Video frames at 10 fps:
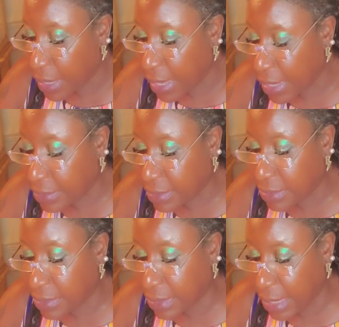It's the
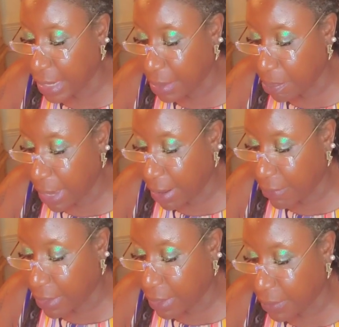skin
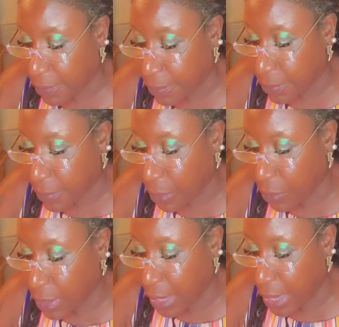barrier,
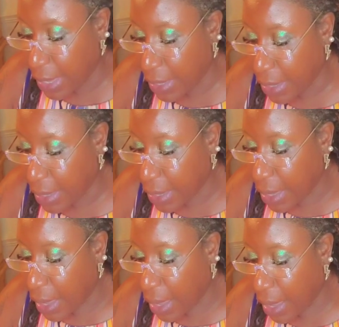okay?
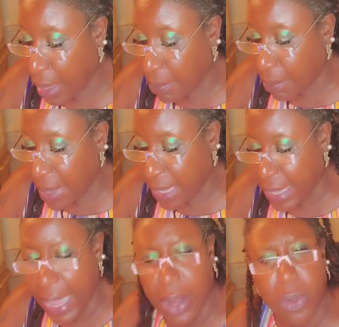
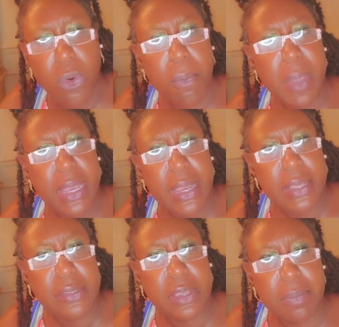Mechanical
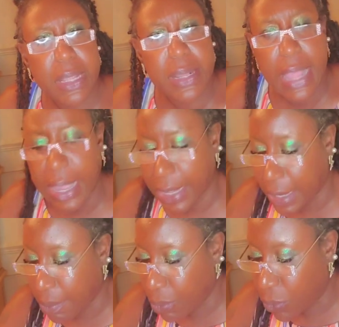meaning something that
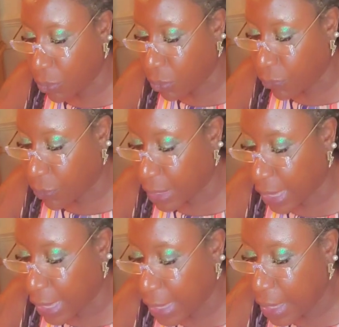can move,
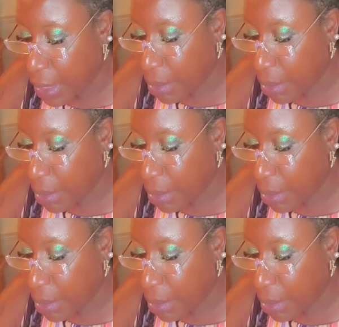okay?